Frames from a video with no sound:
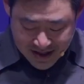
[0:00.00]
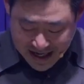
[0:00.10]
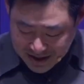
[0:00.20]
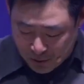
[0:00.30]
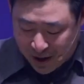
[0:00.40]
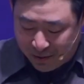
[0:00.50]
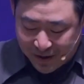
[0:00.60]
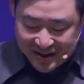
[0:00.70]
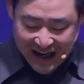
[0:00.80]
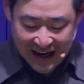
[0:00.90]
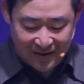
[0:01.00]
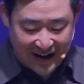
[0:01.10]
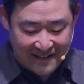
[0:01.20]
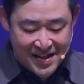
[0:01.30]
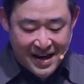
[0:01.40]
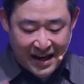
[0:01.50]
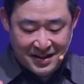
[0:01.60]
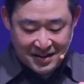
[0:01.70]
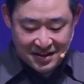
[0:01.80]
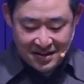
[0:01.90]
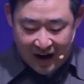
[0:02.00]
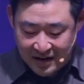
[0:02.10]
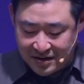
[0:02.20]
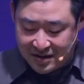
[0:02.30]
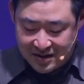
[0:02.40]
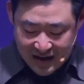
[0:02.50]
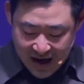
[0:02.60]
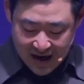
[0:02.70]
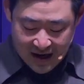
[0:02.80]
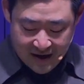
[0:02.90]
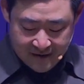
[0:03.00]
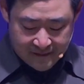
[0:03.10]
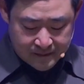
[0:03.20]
That's not what we're saying, right? And this is not to say